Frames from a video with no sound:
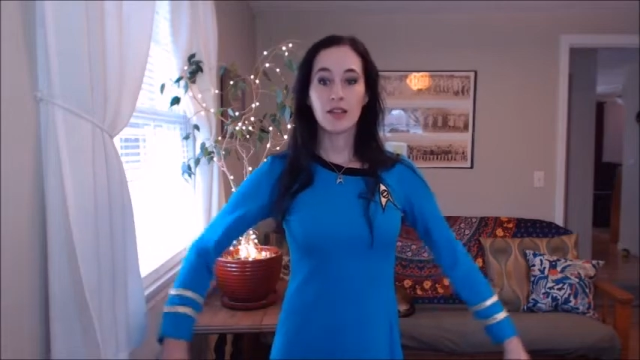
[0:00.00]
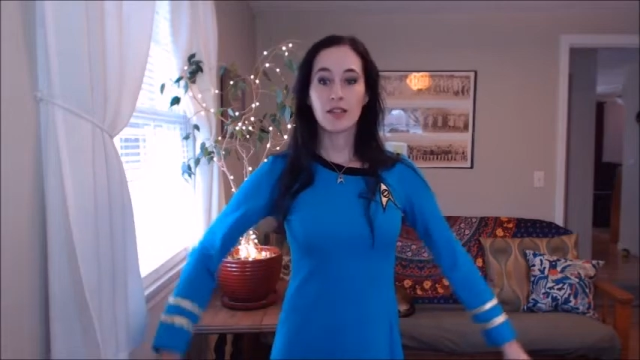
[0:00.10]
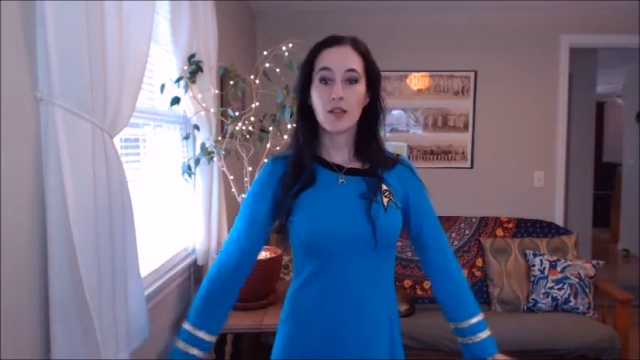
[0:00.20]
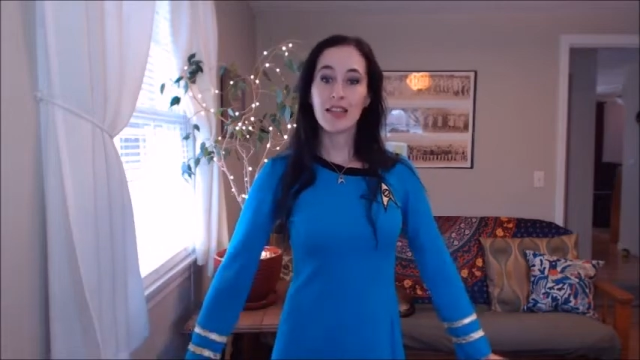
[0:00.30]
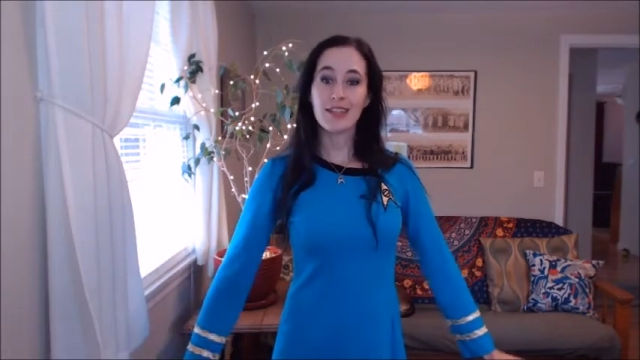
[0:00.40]

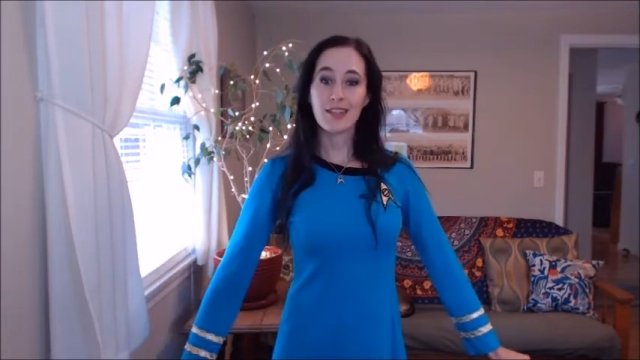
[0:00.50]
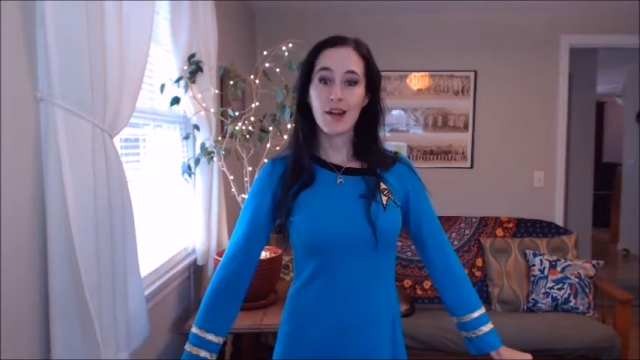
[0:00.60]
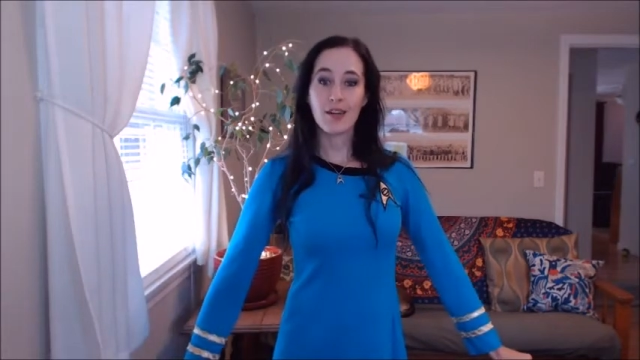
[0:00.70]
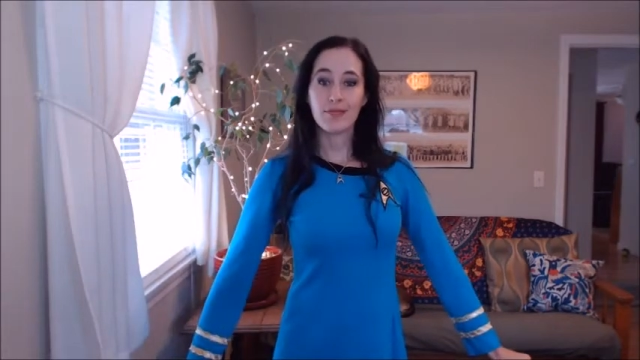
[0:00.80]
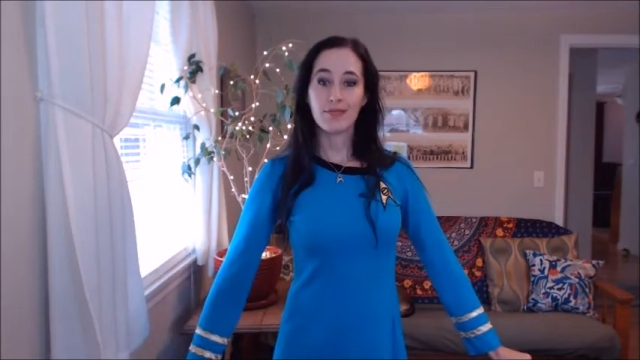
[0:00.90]
So let's
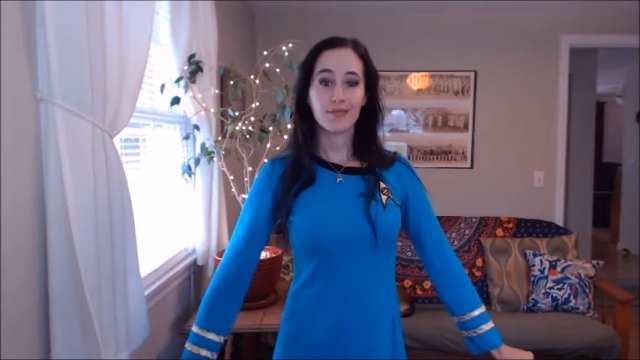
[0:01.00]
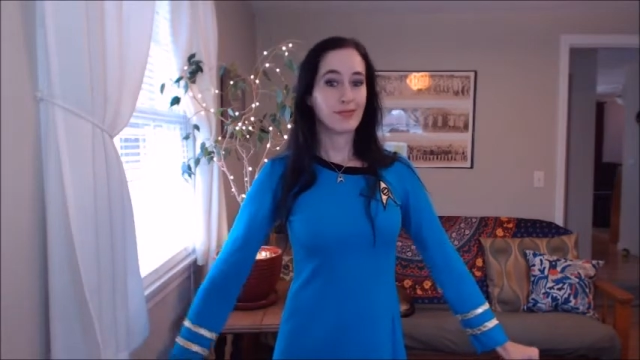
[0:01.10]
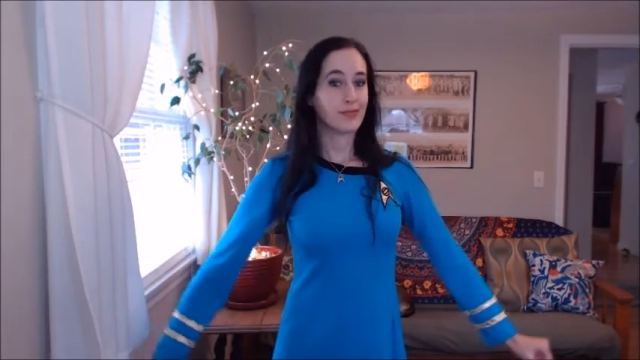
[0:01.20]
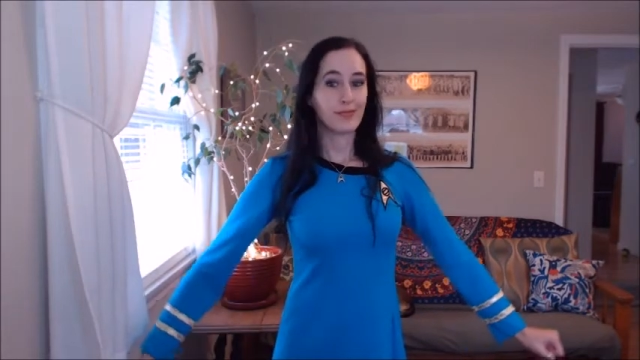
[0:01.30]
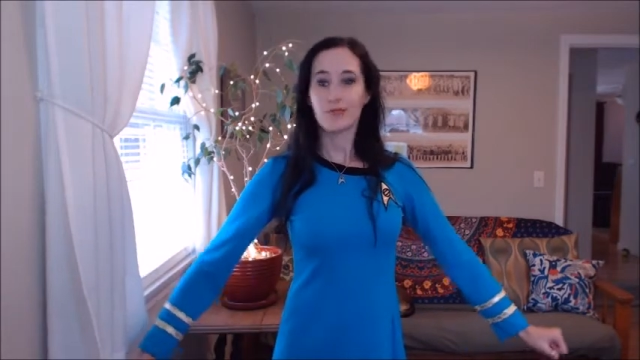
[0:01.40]
start
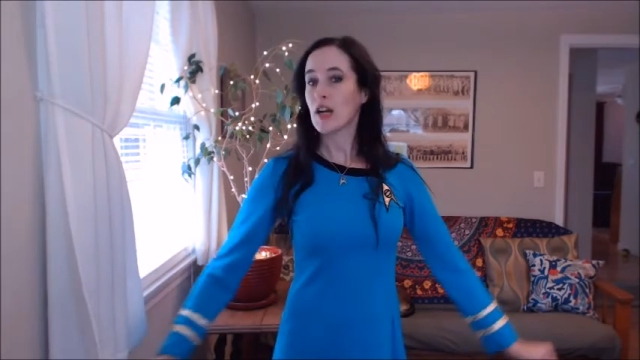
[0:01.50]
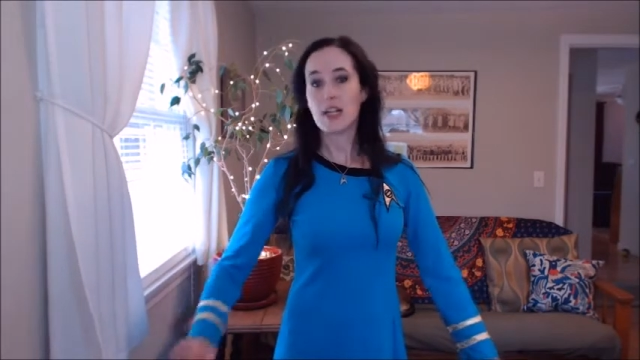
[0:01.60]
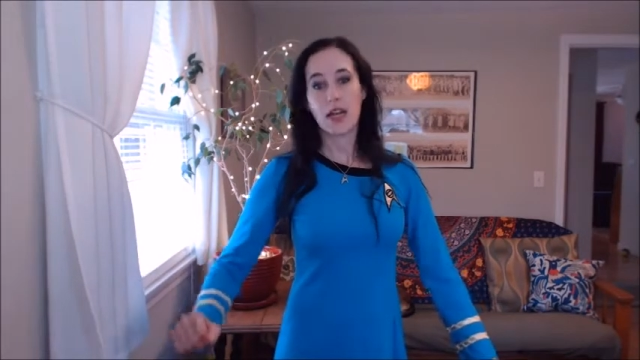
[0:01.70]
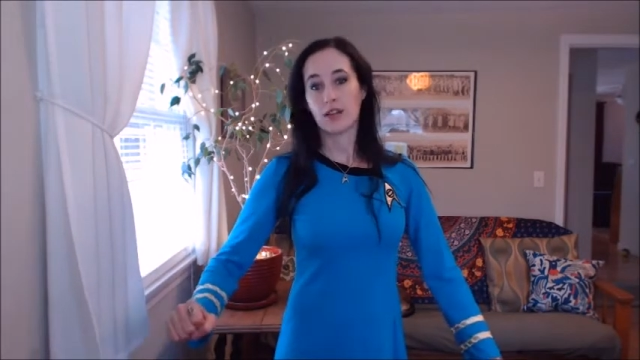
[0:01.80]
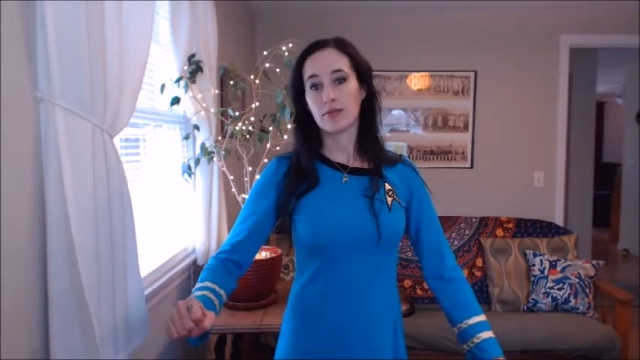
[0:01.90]
right
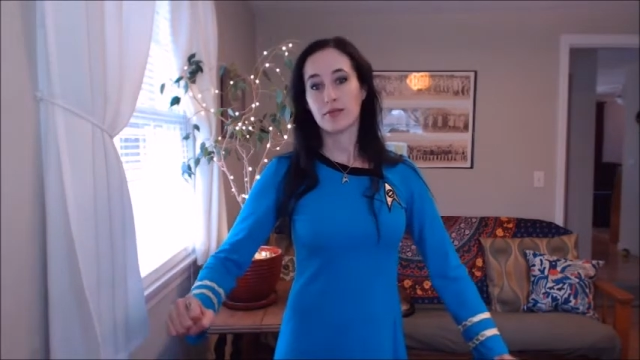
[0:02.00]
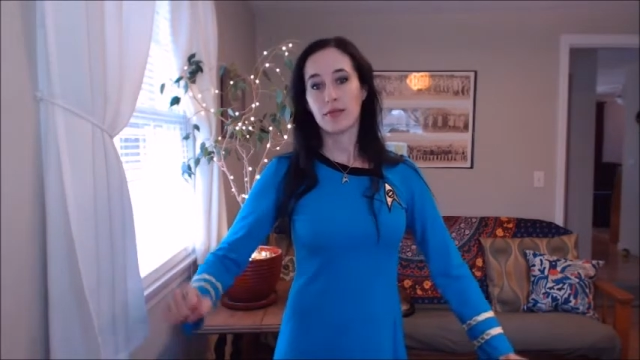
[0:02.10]
now